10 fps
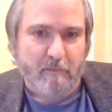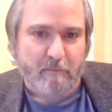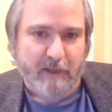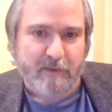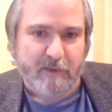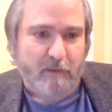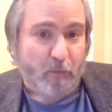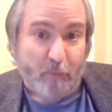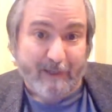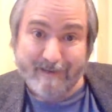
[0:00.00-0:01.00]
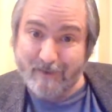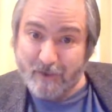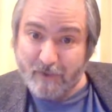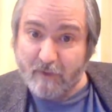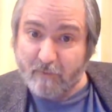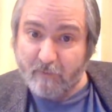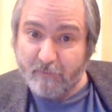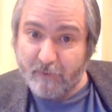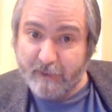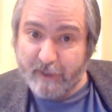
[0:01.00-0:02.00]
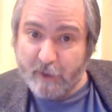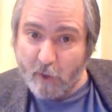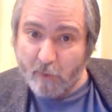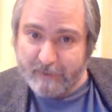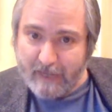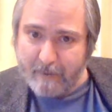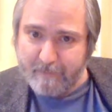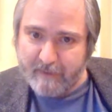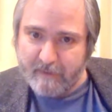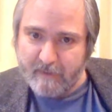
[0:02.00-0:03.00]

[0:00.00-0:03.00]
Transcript: basically reconstruct what we already know has happened.